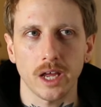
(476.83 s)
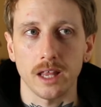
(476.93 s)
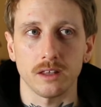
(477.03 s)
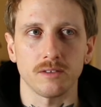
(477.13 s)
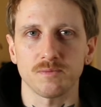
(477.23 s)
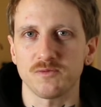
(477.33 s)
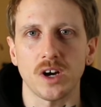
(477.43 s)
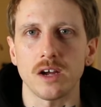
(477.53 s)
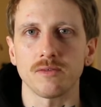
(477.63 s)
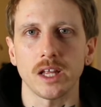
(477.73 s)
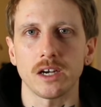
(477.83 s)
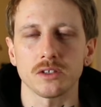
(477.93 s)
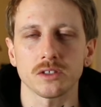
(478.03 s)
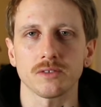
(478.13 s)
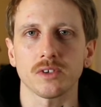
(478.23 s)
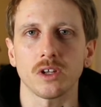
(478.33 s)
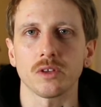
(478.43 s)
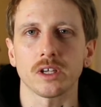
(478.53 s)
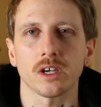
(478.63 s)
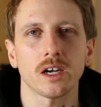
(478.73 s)
and the 5 layers of
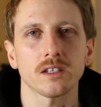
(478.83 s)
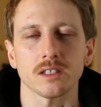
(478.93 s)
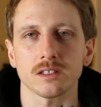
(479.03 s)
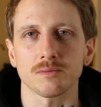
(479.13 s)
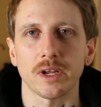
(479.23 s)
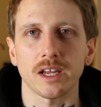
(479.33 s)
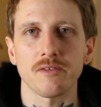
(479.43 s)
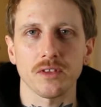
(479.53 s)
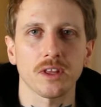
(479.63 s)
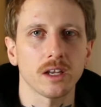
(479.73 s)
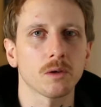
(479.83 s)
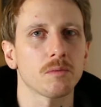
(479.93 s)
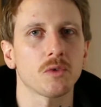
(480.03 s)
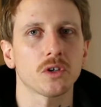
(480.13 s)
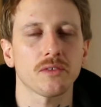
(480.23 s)
clothing kind of does make everything a little bit more